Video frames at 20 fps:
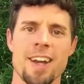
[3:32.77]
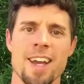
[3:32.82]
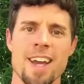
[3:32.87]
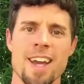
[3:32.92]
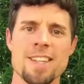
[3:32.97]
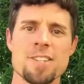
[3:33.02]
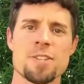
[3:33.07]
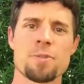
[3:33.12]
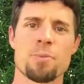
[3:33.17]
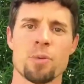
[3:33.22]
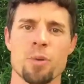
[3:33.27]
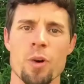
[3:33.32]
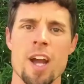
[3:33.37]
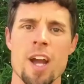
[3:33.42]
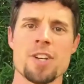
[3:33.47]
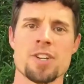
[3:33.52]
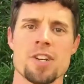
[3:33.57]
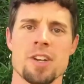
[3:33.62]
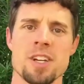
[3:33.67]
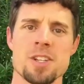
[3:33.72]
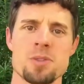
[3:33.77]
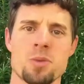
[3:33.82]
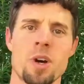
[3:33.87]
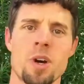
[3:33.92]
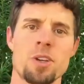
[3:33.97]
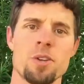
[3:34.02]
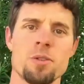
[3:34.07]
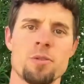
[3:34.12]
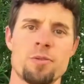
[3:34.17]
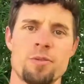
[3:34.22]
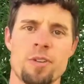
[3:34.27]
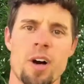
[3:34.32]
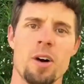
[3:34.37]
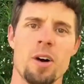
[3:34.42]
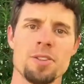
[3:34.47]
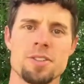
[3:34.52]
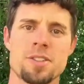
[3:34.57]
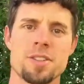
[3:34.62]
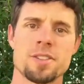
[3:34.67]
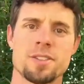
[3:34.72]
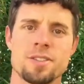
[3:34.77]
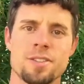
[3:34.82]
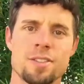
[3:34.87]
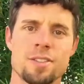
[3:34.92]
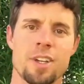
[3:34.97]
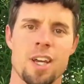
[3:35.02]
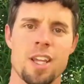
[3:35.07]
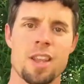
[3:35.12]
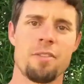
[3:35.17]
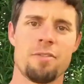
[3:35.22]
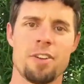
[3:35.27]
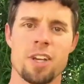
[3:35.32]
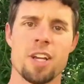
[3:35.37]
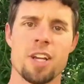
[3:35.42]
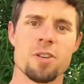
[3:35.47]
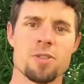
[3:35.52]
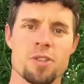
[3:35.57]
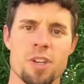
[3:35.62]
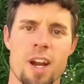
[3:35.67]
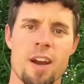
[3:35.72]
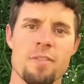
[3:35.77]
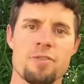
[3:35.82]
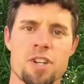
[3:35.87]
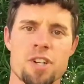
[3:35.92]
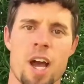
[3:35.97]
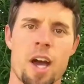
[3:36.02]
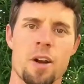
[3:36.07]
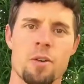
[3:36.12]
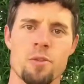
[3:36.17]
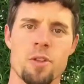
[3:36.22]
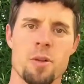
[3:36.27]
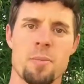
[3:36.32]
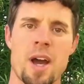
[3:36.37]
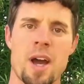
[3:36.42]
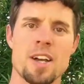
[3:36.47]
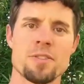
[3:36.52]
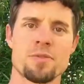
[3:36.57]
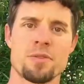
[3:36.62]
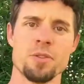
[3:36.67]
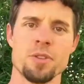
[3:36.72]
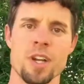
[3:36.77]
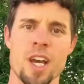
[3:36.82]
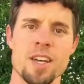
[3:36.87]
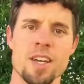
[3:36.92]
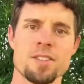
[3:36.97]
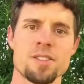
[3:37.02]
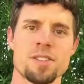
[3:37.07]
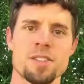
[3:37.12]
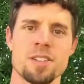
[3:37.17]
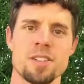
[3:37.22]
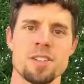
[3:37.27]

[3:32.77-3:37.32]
Inspiration is what you felt in the videos that I've shot over the past few days.